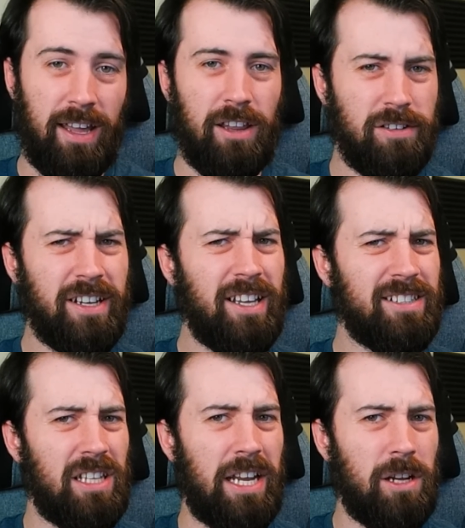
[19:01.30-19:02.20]
looks like it has
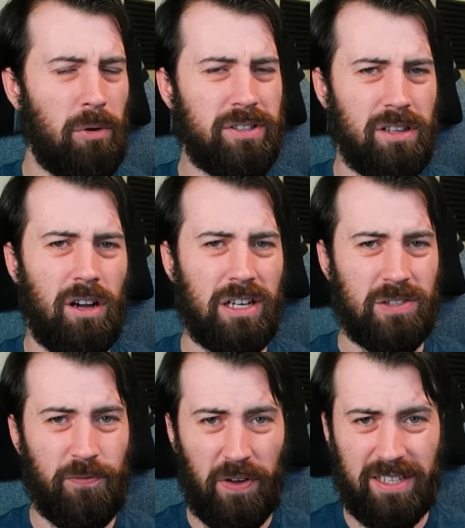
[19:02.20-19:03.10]
lightning bolts along its
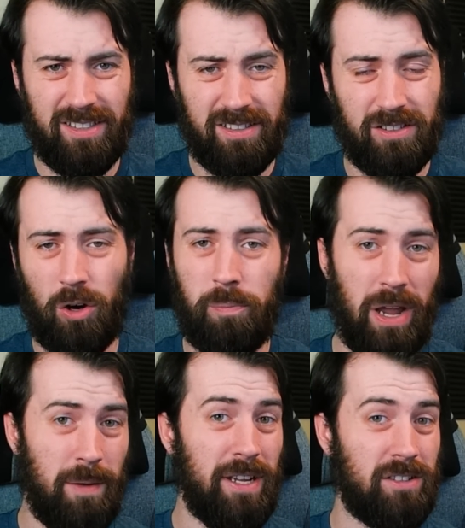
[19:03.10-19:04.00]
fists, so
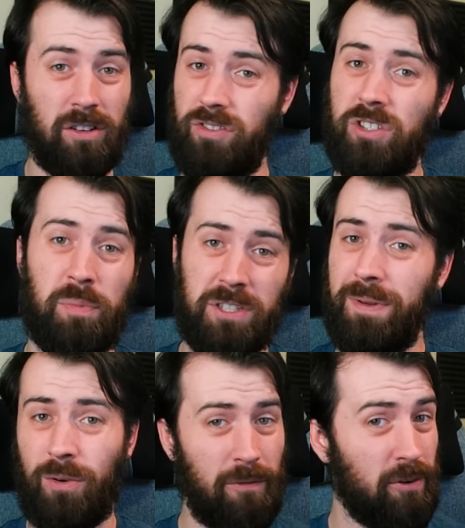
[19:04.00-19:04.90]
maybe it's also supposed to be
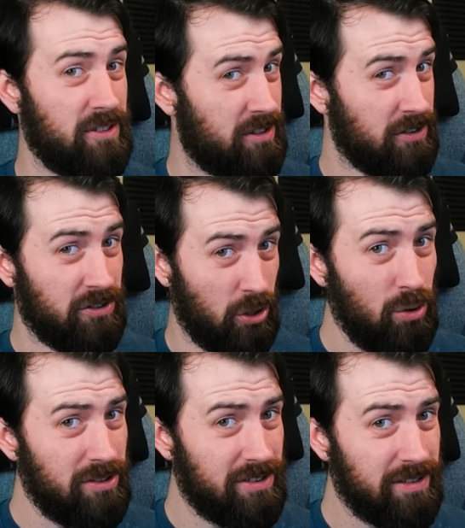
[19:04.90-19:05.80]
a reference to
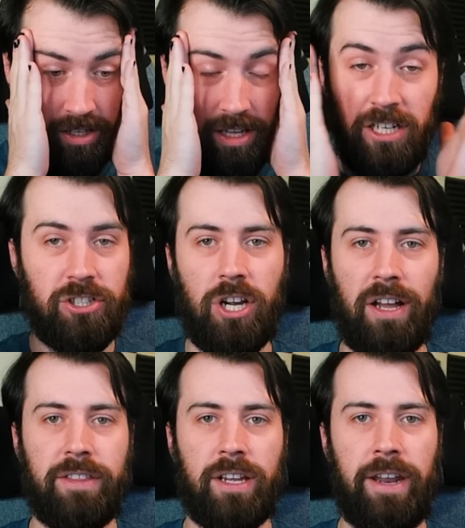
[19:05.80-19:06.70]
Zeus. I just
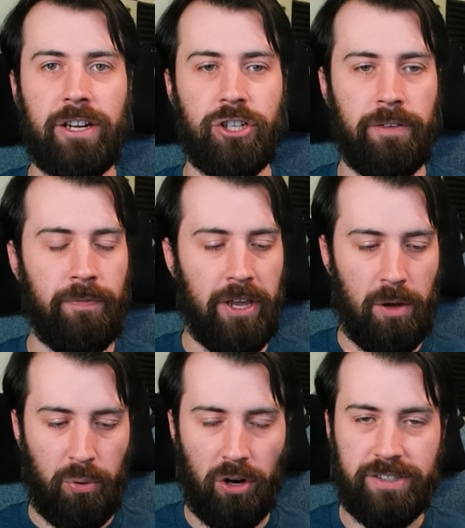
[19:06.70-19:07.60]
caught the connection.
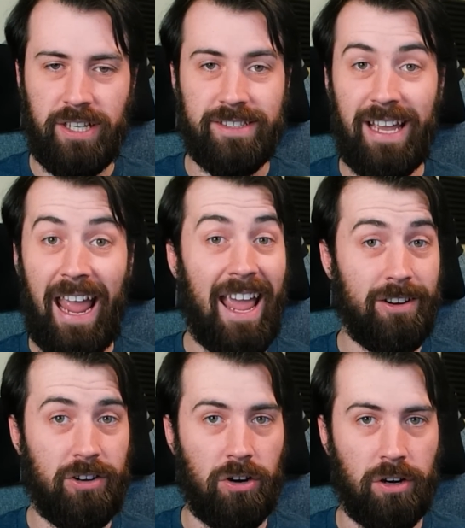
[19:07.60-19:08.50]
Perseus
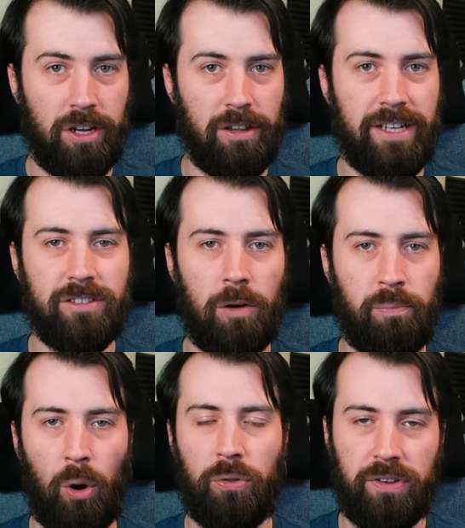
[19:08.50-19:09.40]
and Hercules are
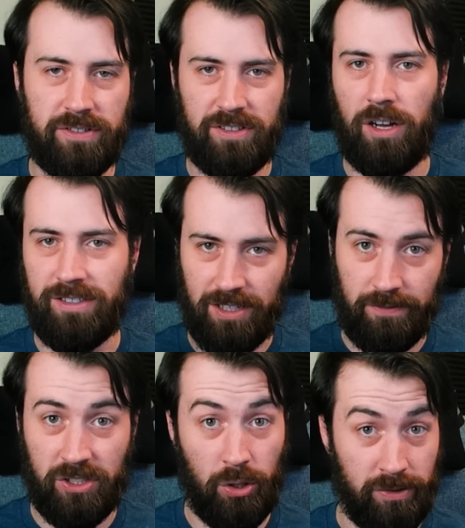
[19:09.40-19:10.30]
both sons of
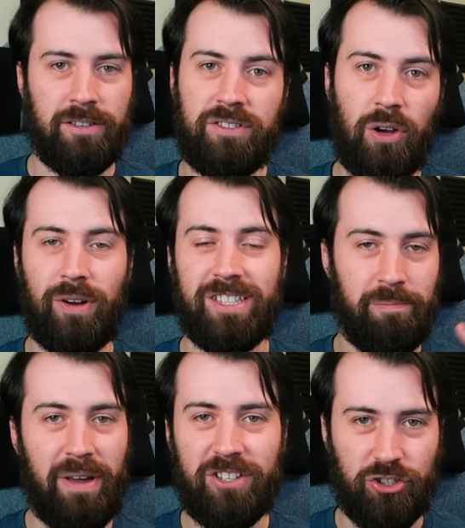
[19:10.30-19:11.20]
Zeus, so it's a
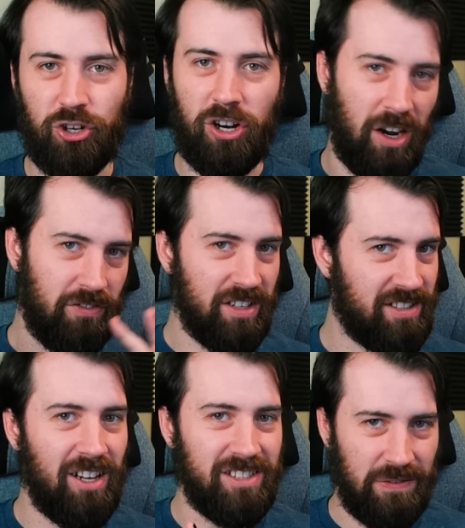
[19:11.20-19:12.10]
mixture of the
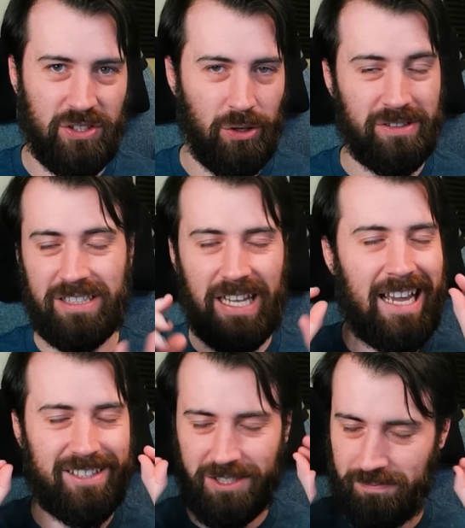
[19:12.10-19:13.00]
sons of Zeus. That's